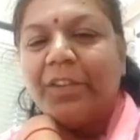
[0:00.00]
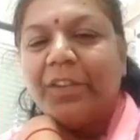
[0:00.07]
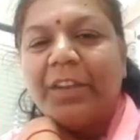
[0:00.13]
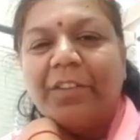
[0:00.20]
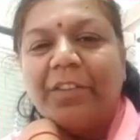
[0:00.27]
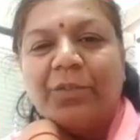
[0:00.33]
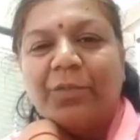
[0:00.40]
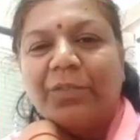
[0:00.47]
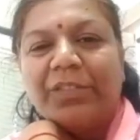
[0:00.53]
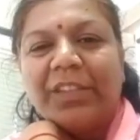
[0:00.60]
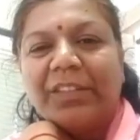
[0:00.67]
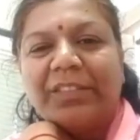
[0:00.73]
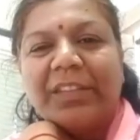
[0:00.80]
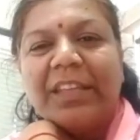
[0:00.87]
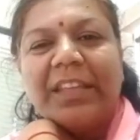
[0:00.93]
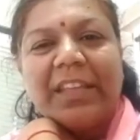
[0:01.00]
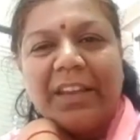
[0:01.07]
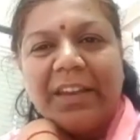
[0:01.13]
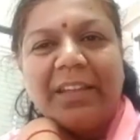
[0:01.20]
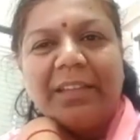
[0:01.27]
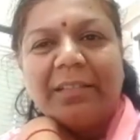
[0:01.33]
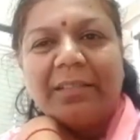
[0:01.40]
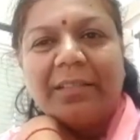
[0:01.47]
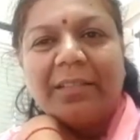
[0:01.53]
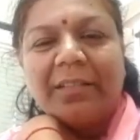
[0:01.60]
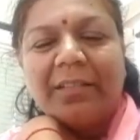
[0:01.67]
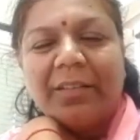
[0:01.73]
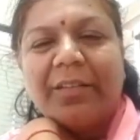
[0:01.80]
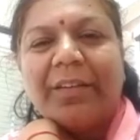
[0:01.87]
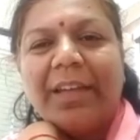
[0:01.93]
never use this hearing,
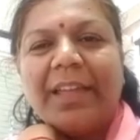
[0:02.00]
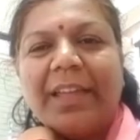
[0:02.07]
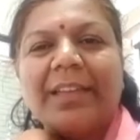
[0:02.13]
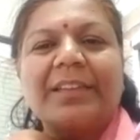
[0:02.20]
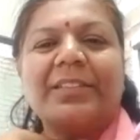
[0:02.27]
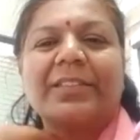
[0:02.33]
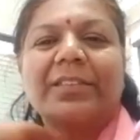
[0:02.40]
right?